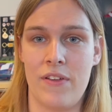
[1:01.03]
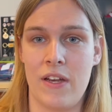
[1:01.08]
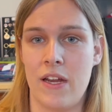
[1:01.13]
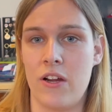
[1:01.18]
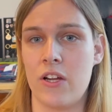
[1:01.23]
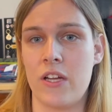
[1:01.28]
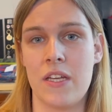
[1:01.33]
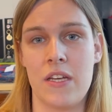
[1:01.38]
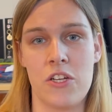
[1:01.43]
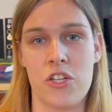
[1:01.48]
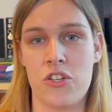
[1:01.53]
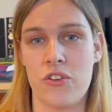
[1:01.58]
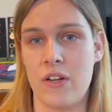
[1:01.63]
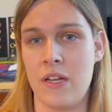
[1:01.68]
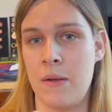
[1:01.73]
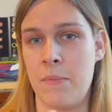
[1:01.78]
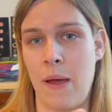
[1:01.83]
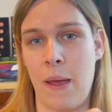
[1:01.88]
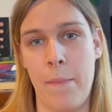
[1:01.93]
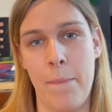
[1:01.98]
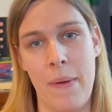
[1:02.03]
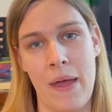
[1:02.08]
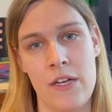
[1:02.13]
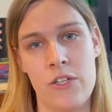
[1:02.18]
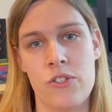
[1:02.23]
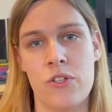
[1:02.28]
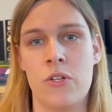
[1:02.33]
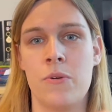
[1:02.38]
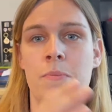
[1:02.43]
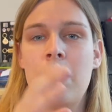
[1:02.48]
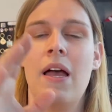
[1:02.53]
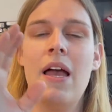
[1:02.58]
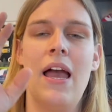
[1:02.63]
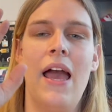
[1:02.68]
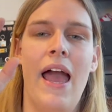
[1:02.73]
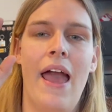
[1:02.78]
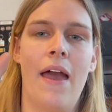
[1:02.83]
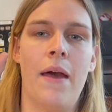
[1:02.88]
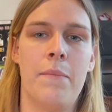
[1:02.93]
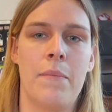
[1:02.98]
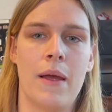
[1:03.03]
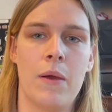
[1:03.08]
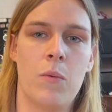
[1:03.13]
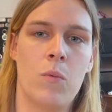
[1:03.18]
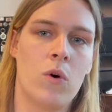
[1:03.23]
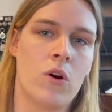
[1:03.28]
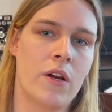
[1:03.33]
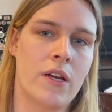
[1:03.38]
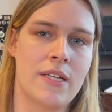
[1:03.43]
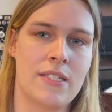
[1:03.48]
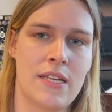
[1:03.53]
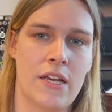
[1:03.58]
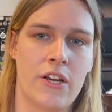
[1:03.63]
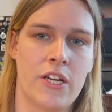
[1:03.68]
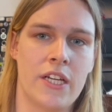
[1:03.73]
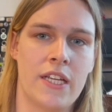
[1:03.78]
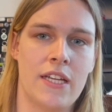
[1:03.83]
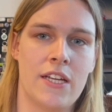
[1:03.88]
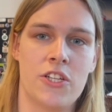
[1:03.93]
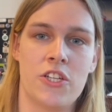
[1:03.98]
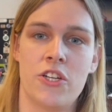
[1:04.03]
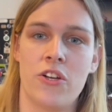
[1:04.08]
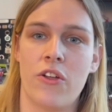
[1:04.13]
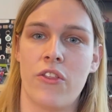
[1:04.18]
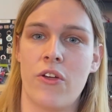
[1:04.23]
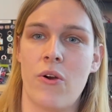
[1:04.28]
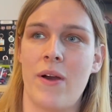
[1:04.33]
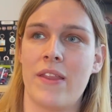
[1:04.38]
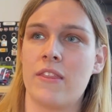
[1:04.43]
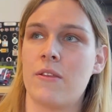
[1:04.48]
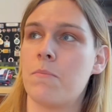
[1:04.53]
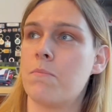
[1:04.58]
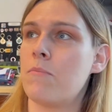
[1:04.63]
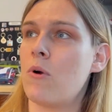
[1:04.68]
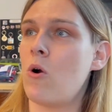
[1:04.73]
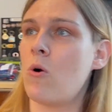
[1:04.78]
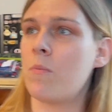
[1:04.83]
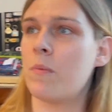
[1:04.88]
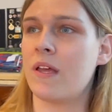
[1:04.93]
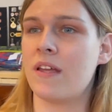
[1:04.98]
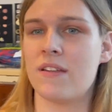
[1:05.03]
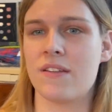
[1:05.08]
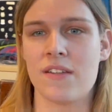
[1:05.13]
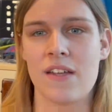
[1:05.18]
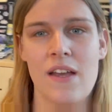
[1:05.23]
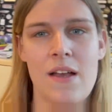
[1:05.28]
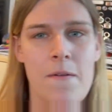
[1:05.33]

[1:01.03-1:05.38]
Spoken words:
an air conditioner in my bedroom and my work is air conditioned, although at the moment